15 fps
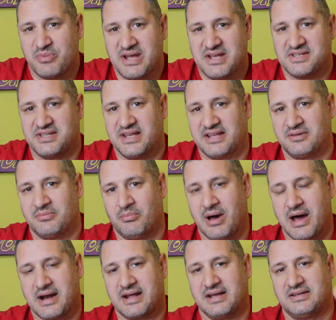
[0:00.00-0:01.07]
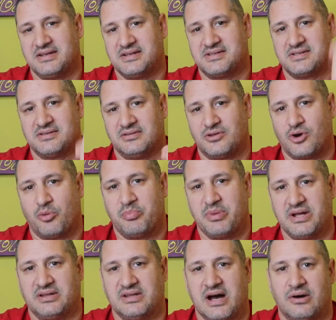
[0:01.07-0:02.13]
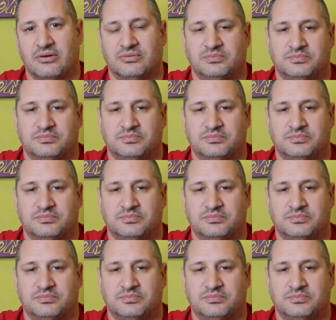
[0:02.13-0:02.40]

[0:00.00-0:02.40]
means that market is dropping down.